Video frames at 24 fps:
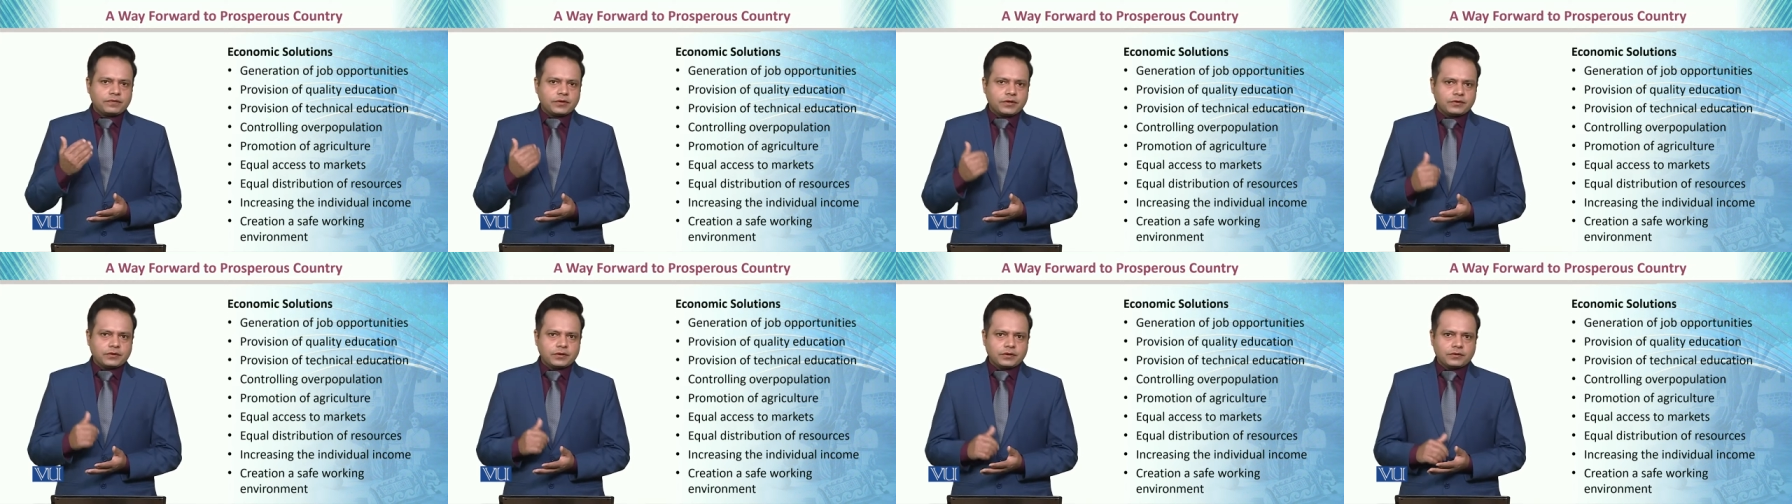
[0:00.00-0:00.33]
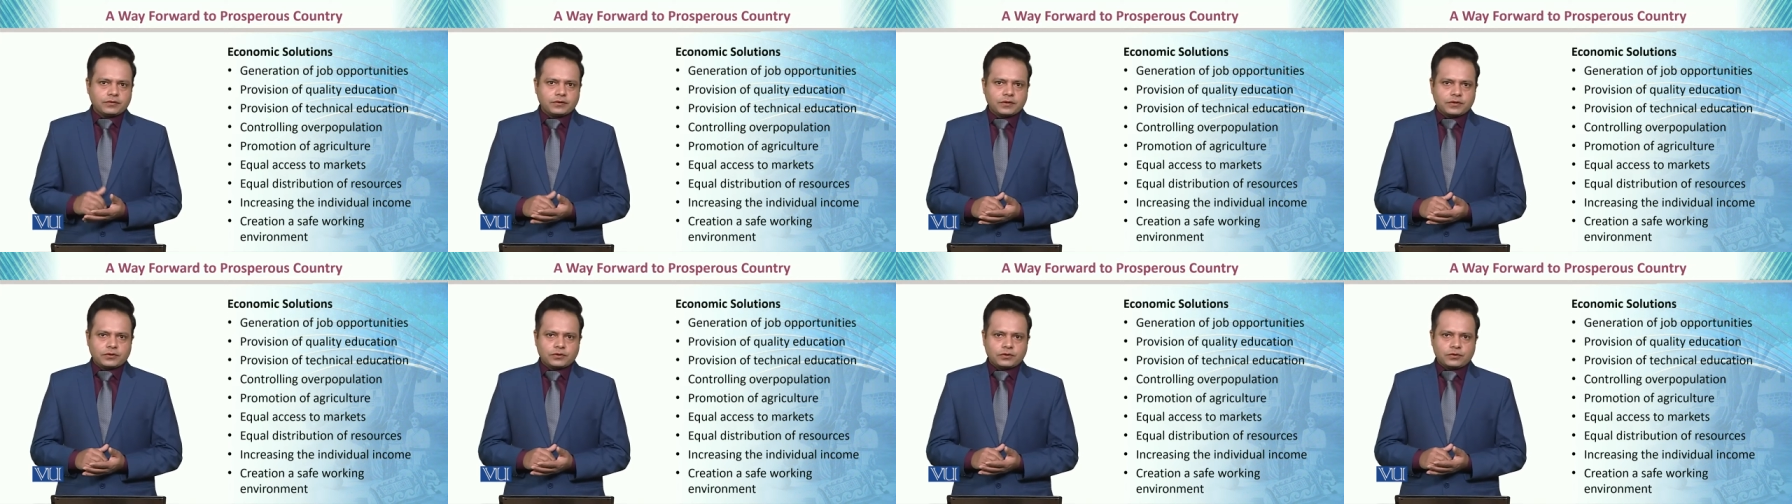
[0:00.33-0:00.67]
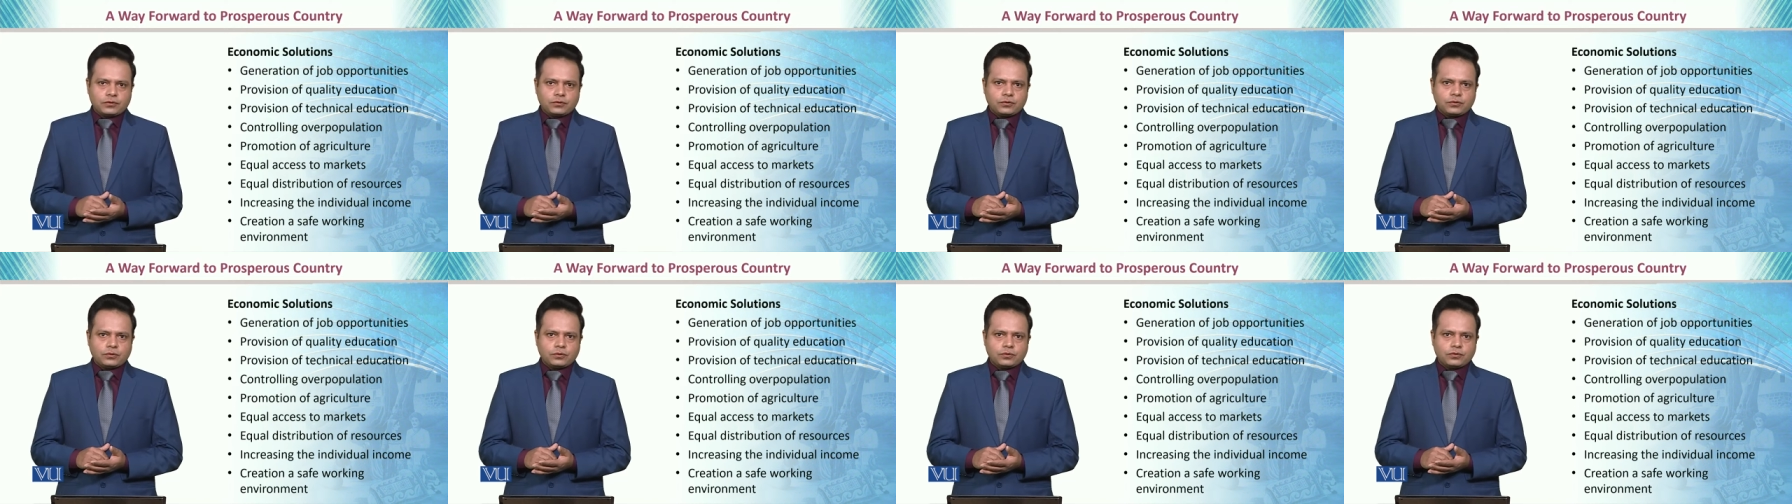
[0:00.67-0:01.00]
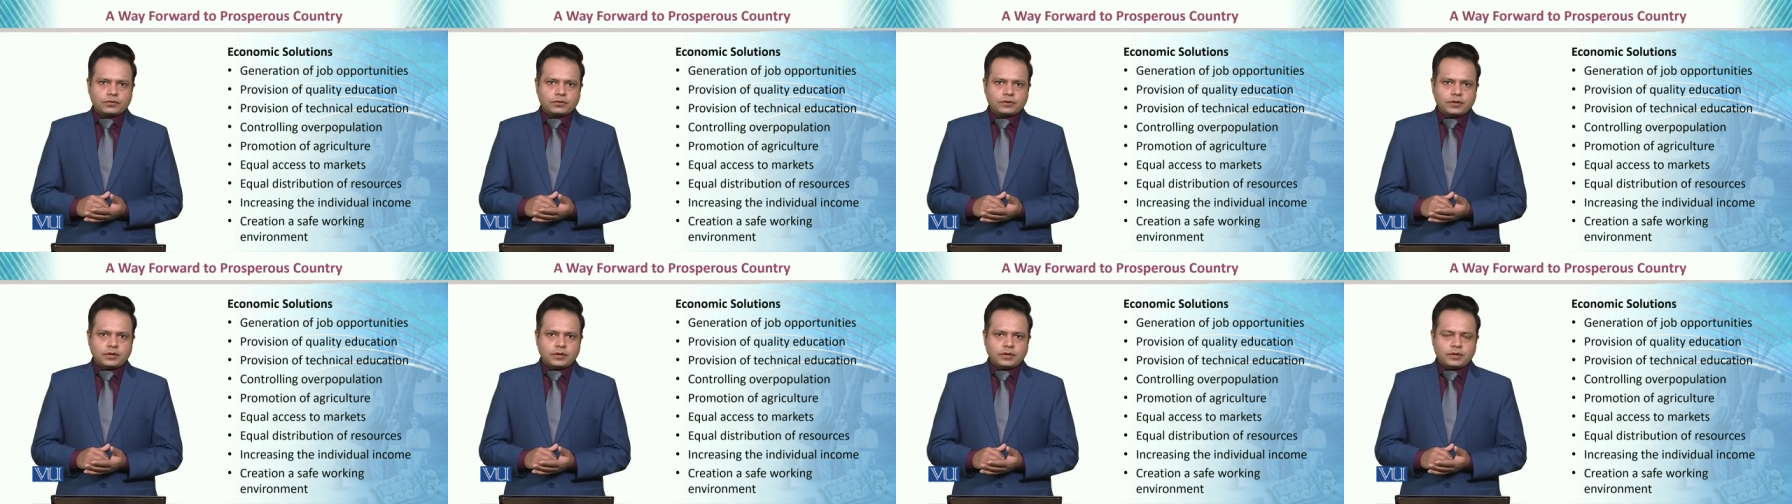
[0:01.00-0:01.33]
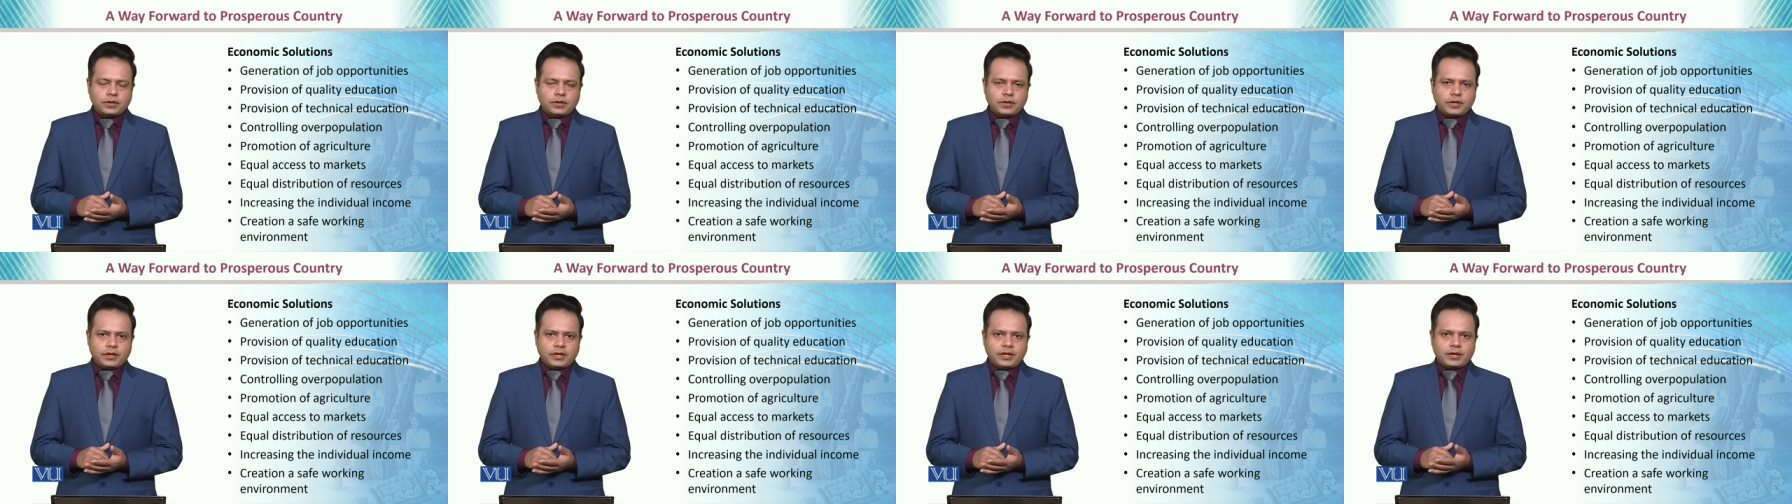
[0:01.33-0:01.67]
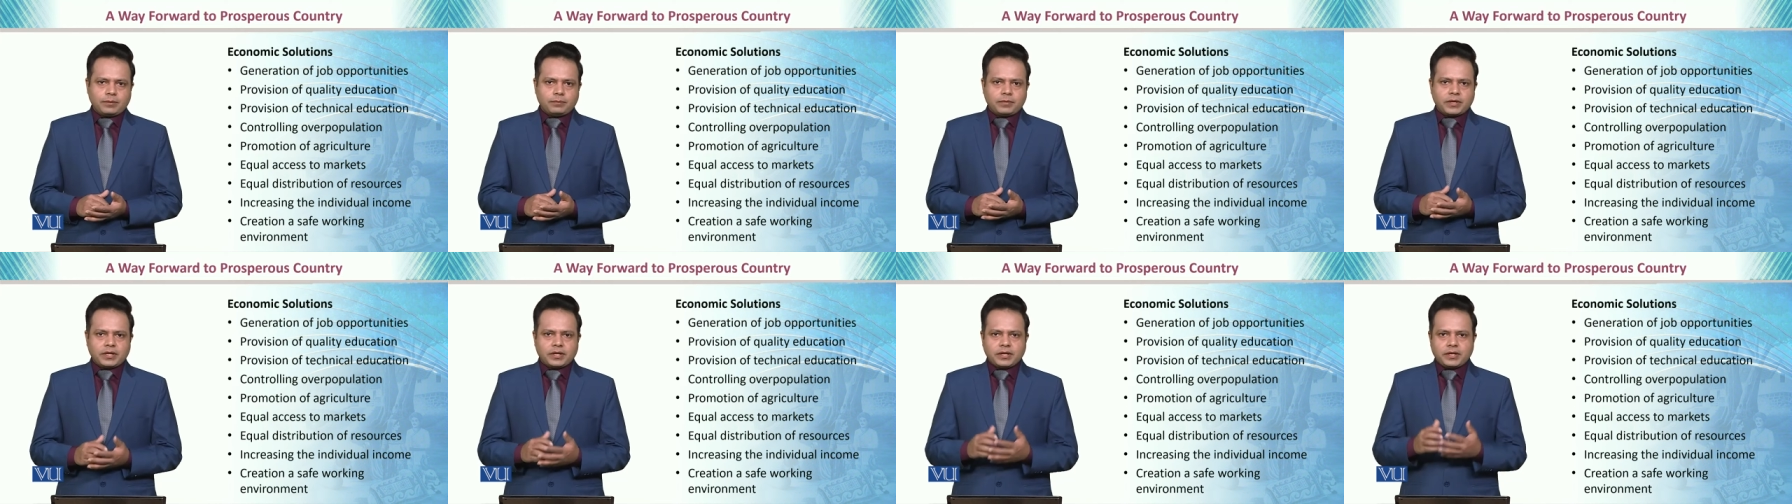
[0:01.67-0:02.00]
facing such issues
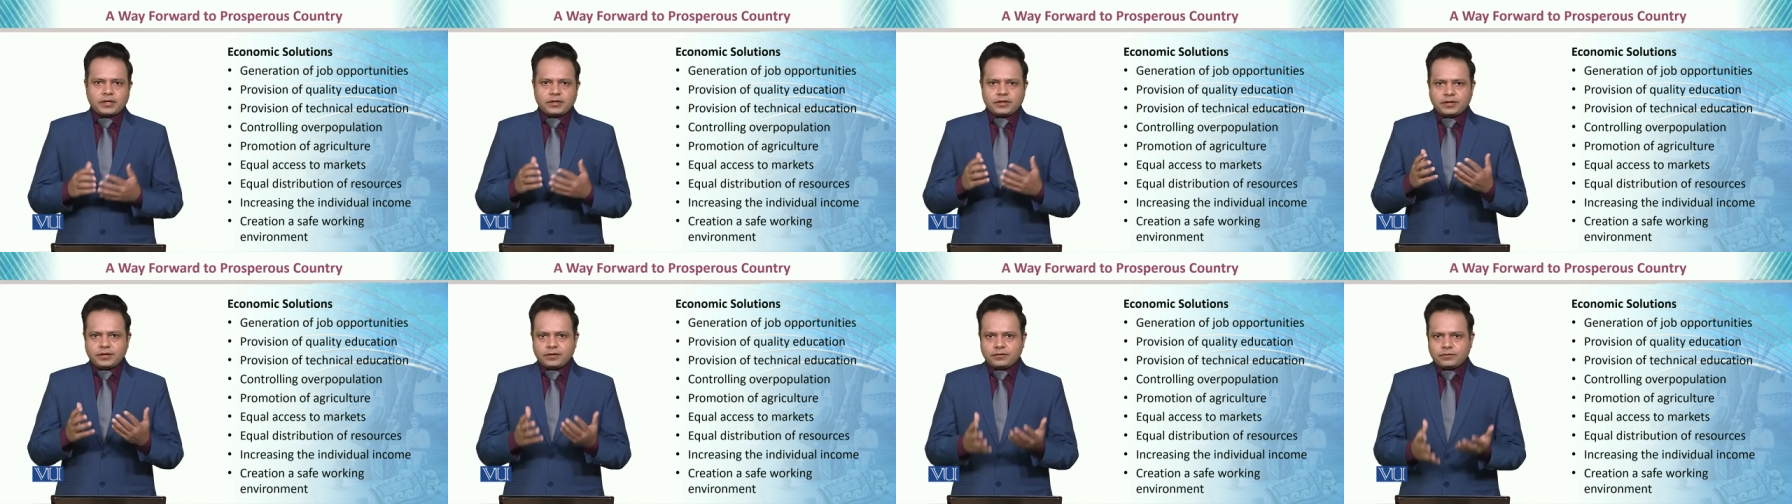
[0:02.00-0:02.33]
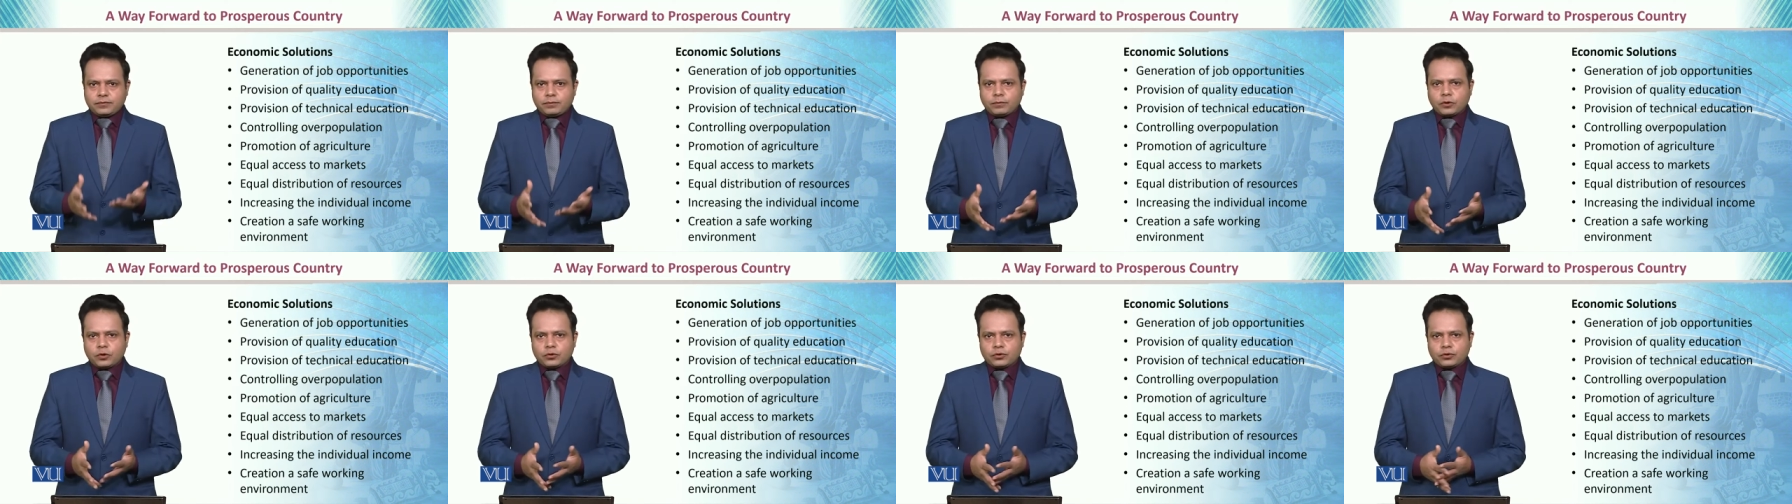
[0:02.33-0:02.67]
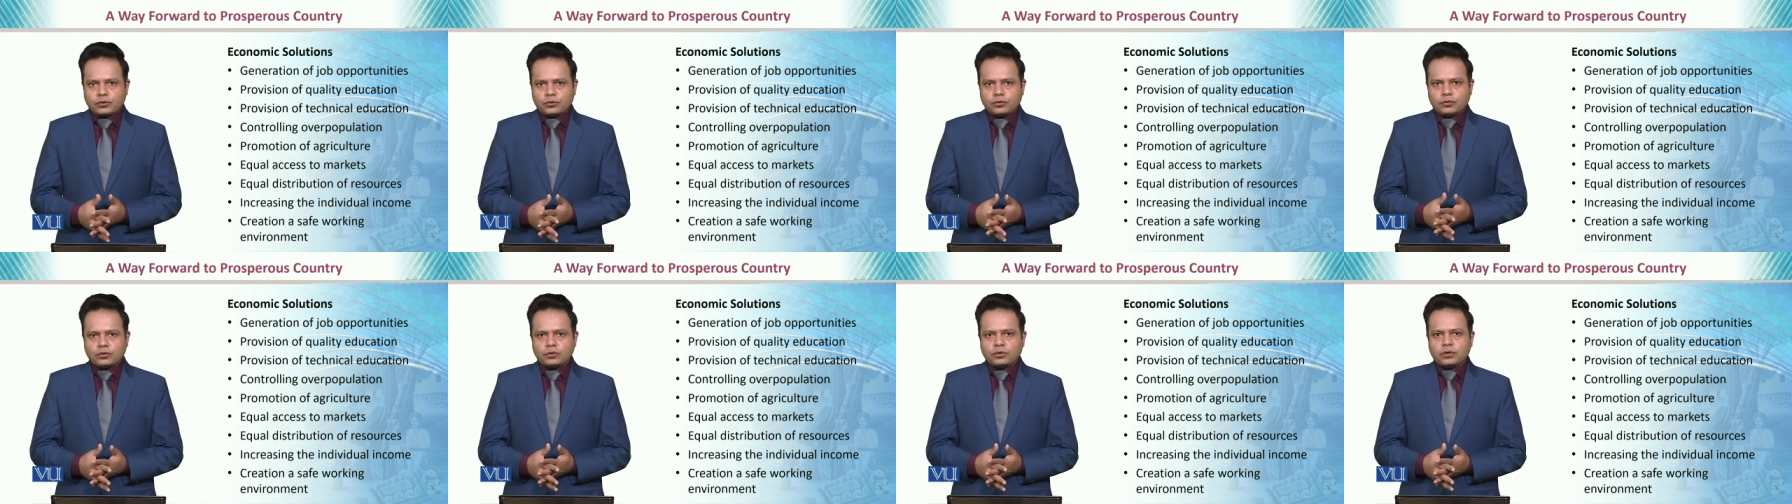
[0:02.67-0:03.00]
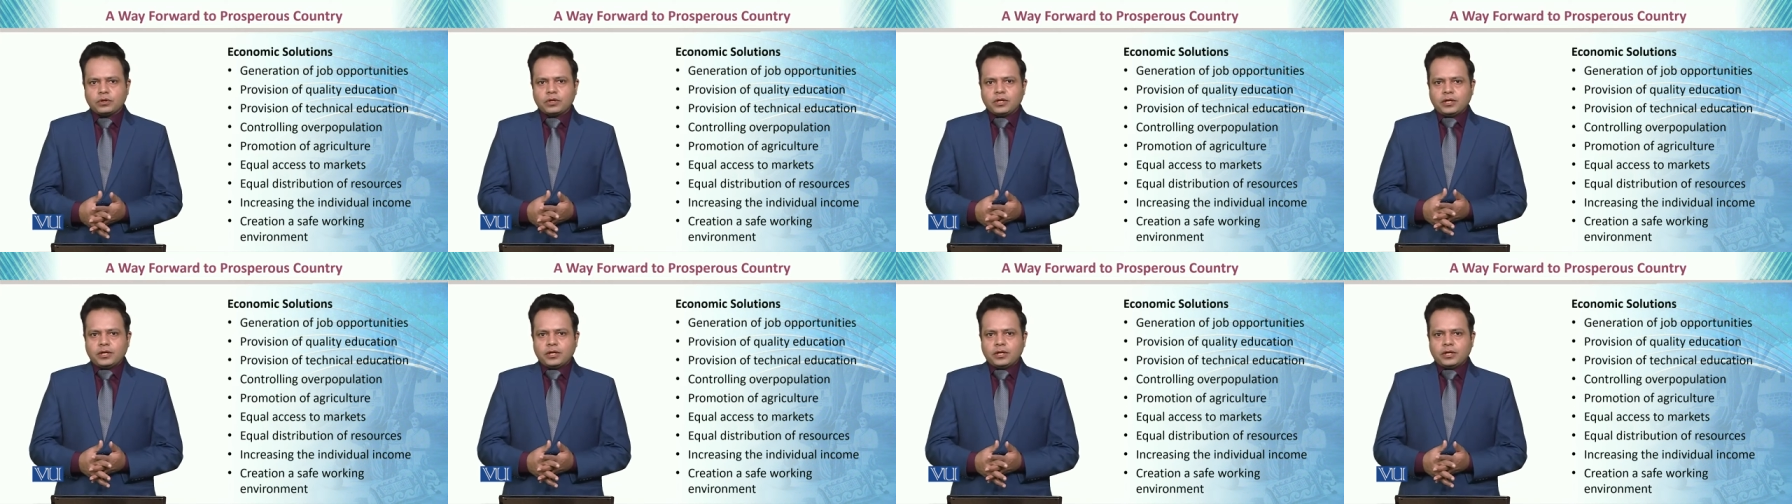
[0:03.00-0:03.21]
but in this module